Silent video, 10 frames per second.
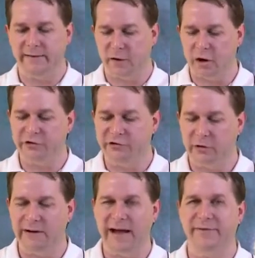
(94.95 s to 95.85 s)
As long as you
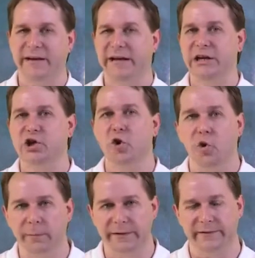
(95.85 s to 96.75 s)
don't have an
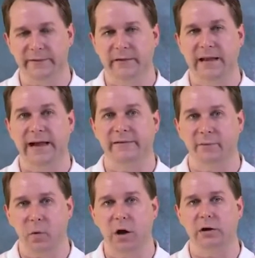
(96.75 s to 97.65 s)
enormous glass
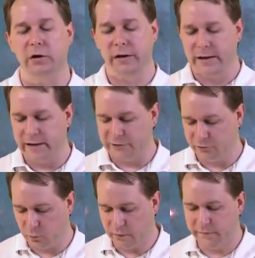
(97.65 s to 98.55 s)
of water, it
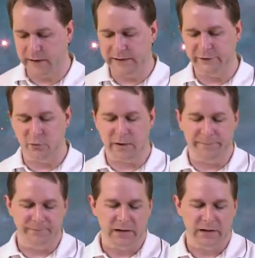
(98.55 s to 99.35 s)
should work fine either way.